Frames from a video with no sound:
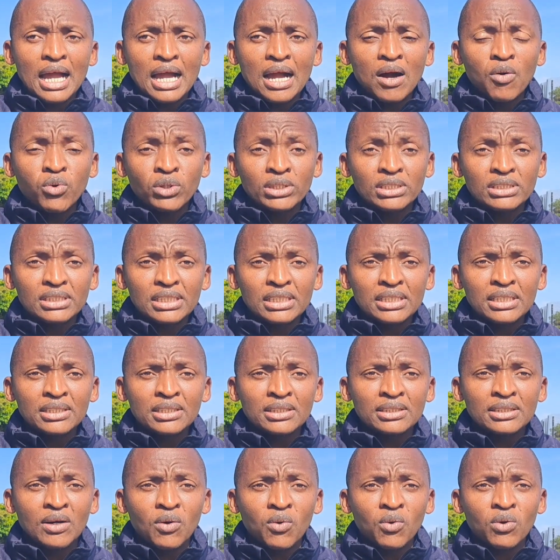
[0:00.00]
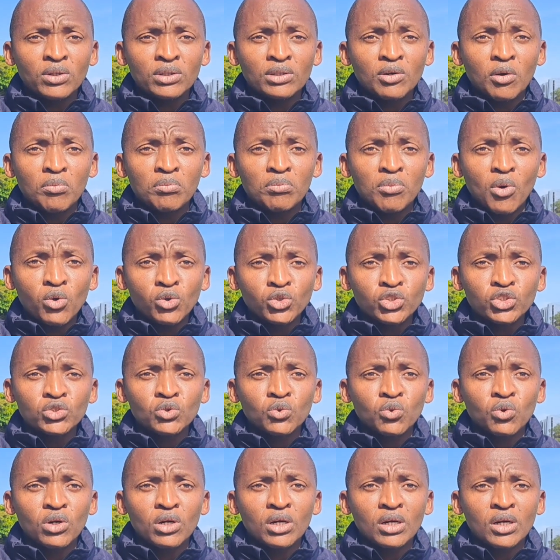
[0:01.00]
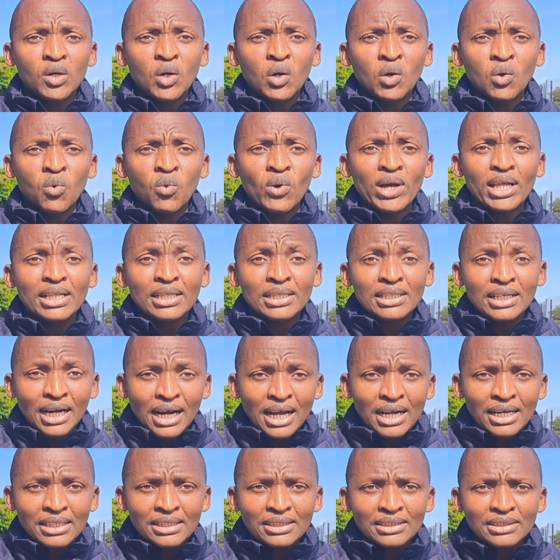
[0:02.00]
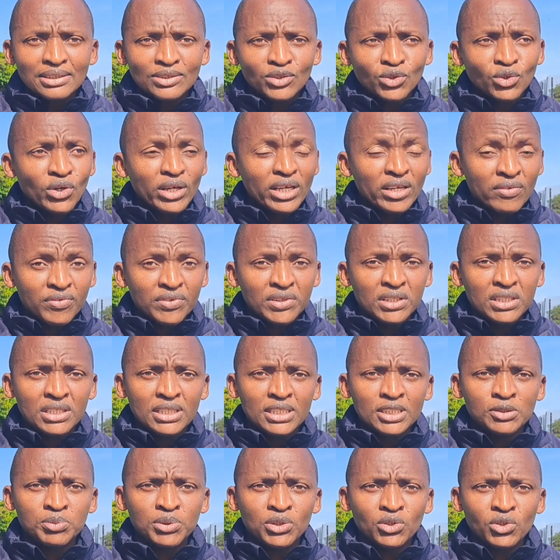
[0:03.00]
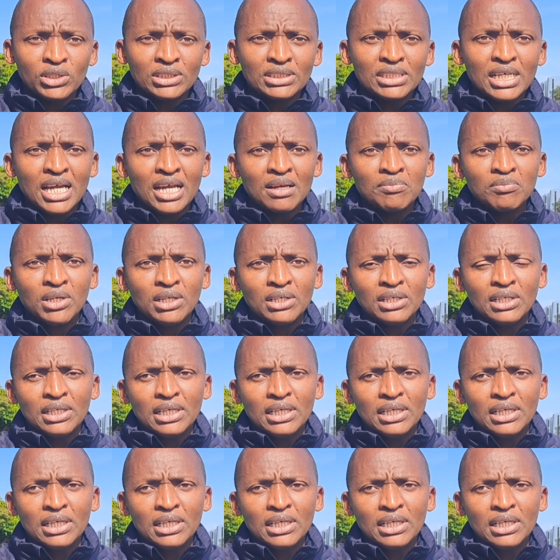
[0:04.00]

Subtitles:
I would say, the most well run. Everything has been on time.